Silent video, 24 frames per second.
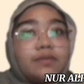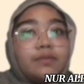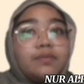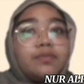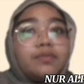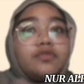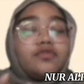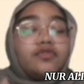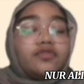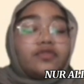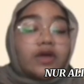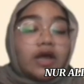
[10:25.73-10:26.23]

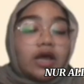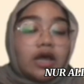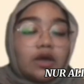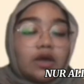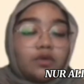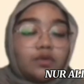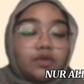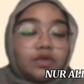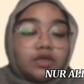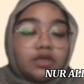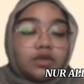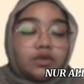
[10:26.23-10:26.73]
improve
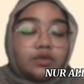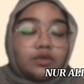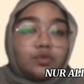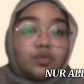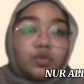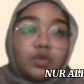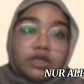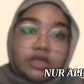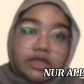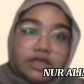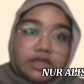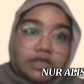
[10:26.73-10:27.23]
our
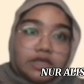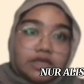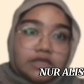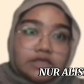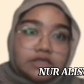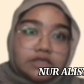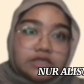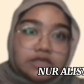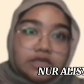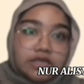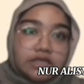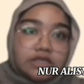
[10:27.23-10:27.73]

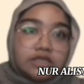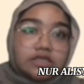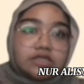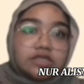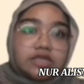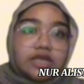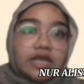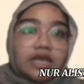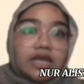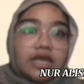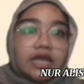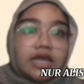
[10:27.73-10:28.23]
working skills
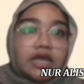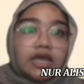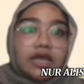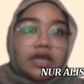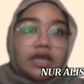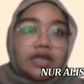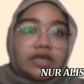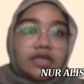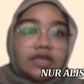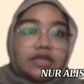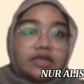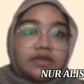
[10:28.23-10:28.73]

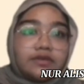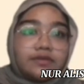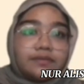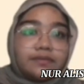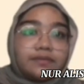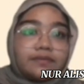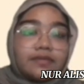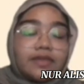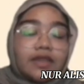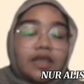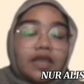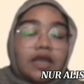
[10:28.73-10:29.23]

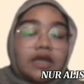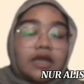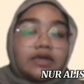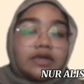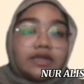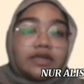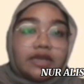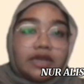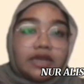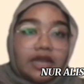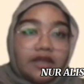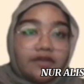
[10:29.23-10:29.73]
in
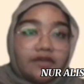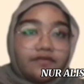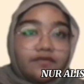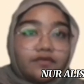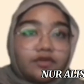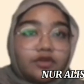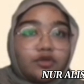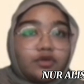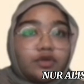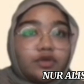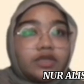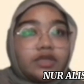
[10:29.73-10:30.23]
real life
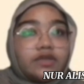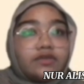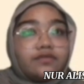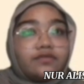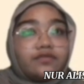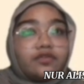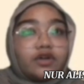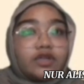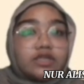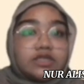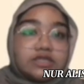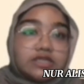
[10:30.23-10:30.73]
during
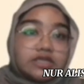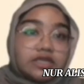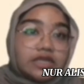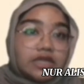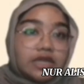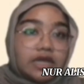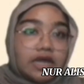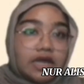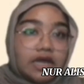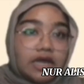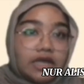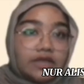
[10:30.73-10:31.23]
forensic
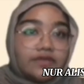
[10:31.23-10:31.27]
